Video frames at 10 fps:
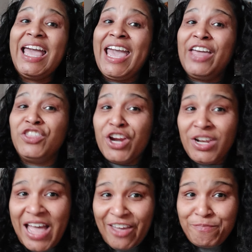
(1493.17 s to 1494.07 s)
and their
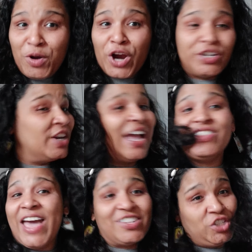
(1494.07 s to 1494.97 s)
life partner.
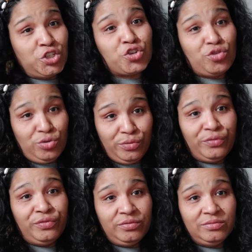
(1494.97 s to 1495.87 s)
And that's the
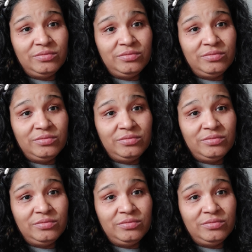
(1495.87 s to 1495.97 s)
truth.